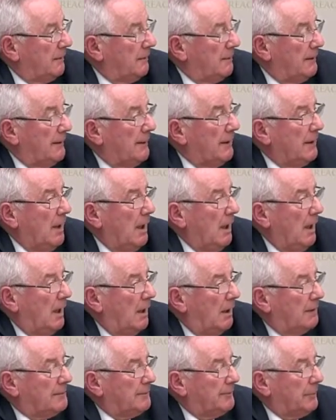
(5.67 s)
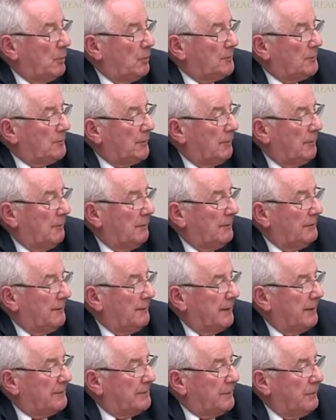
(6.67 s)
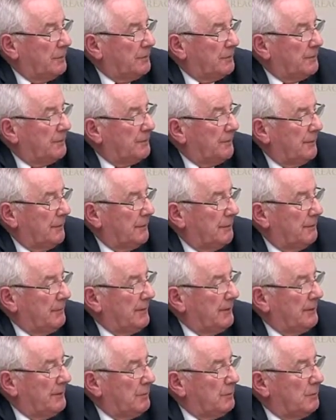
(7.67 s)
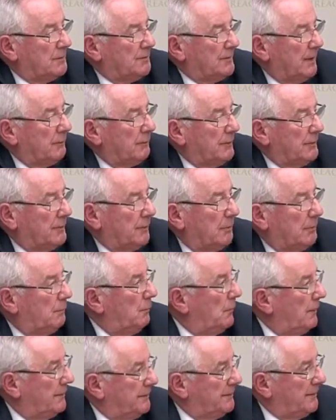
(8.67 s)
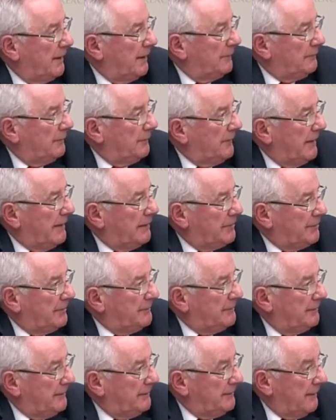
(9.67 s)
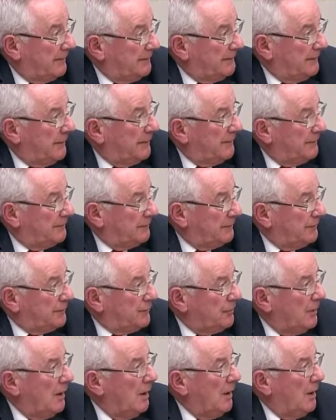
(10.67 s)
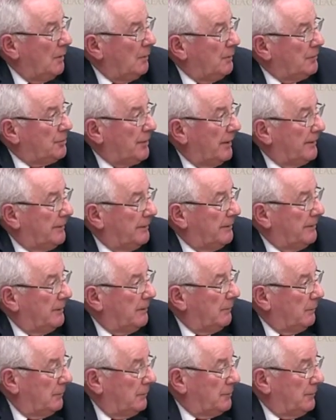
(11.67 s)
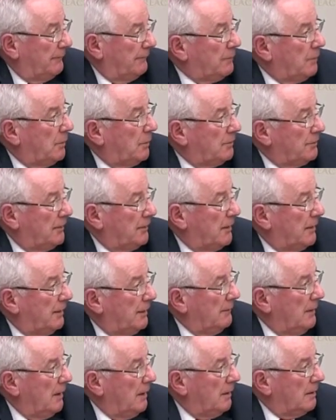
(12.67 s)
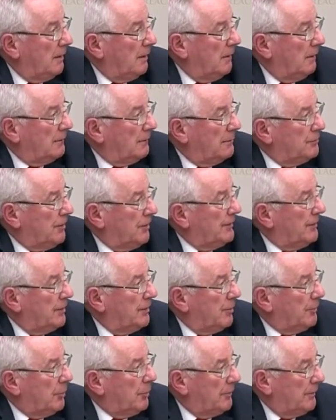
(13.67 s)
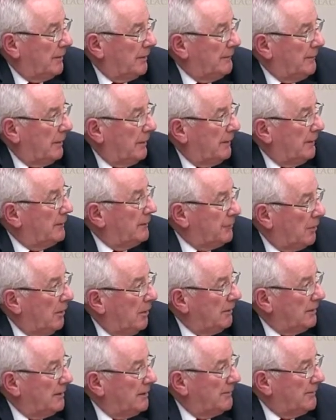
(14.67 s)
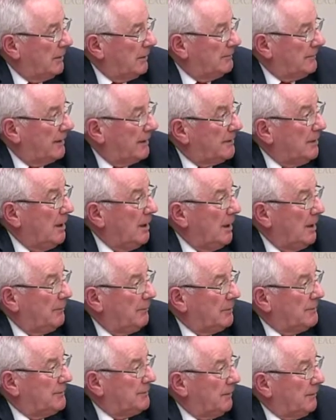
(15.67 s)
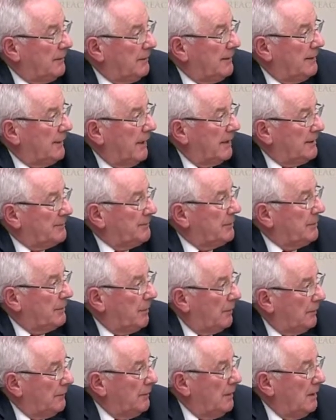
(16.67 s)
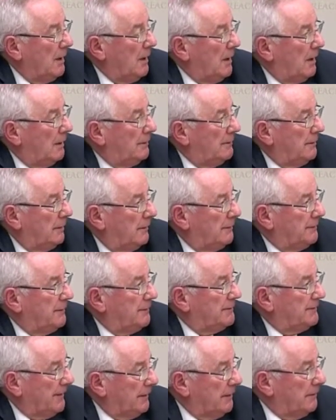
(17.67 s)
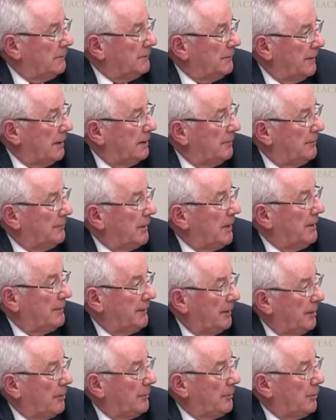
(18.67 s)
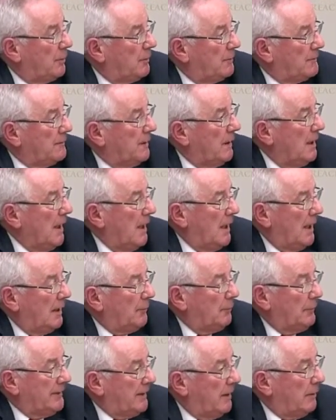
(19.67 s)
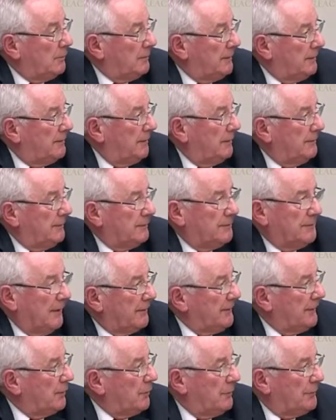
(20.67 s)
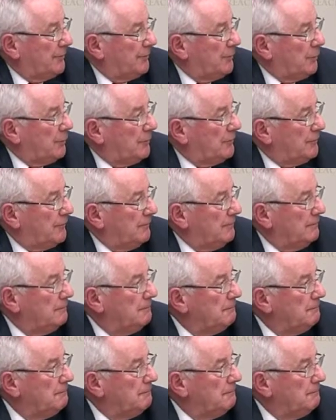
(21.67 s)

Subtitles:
certainly, I suppose the excuse has been used that we don't want to take from the HSE testing as such, which of course Cork and Shannon Airport are not talking about that. But certainly it has to be done on a singular thing by the airports, and without it, there's nothing going to move.